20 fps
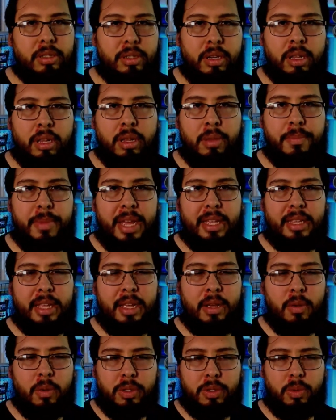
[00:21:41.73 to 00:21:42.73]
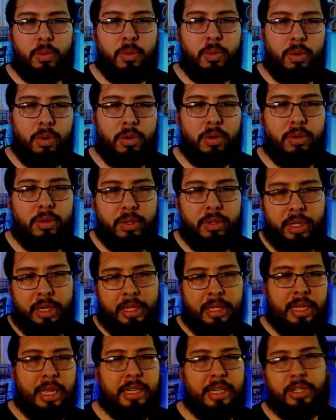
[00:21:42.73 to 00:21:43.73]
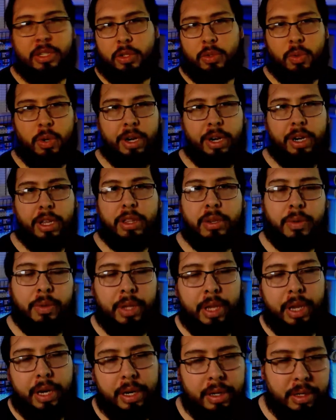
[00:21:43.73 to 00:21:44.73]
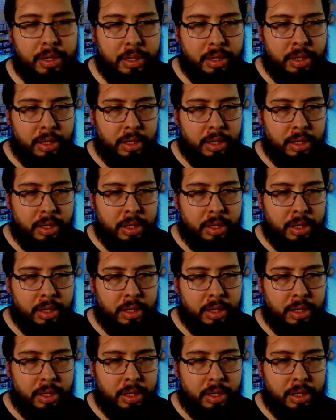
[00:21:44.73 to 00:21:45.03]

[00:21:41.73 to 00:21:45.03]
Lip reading: on the back that holds the roll, and I just run it through there.